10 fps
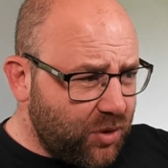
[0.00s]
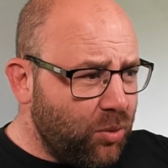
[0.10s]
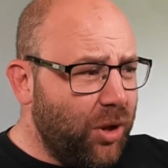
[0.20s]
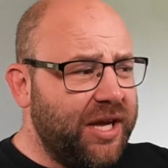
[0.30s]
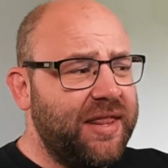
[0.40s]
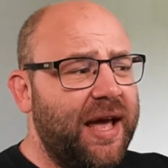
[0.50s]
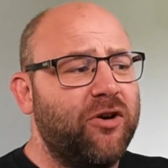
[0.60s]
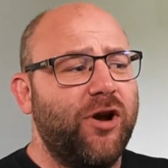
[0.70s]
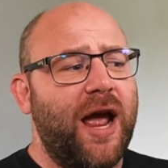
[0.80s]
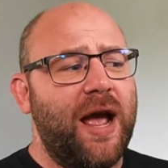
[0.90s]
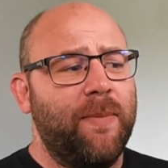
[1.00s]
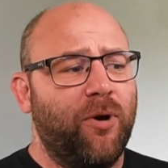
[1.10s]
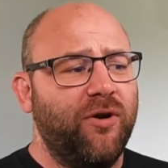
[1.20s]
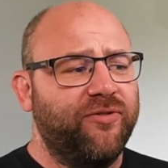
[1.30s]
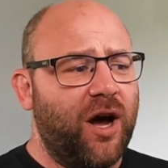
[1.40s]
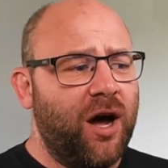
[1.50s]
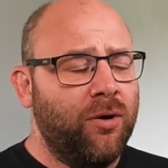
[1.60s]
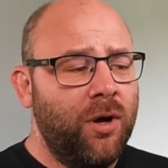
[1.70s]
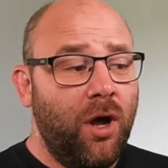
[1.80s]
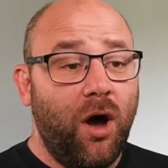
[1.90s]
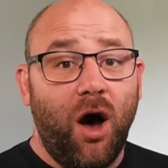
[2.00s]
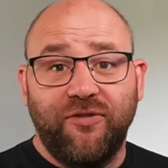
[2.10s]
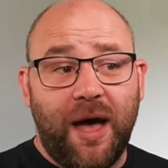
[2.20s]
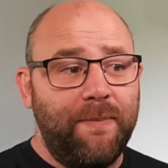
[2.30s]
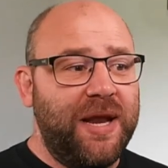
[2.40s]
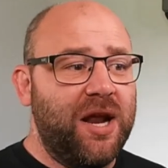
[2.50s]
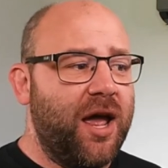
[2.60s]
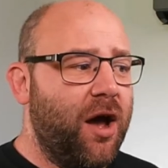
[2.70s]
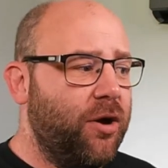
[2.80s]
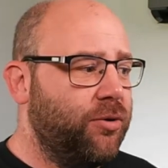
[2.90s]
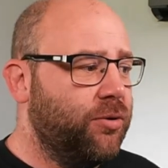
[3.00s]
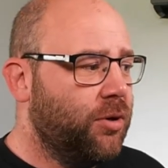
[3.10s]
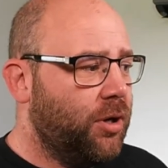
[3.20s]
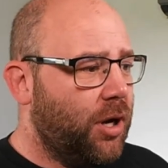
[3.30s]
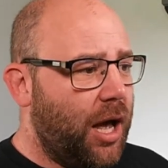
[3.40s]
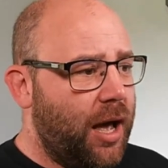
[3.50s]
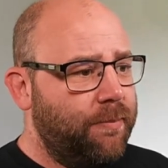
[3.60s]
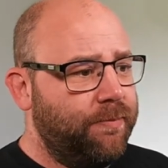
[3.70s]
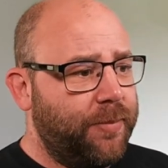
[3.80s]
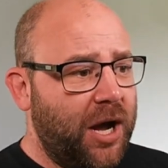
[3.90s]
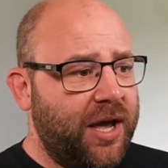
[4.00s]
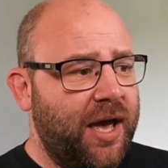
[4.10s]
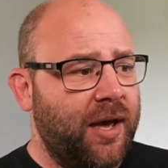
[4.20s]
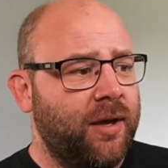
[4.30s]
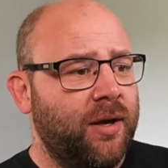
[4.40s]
We can then create a profile of that min.io bucket.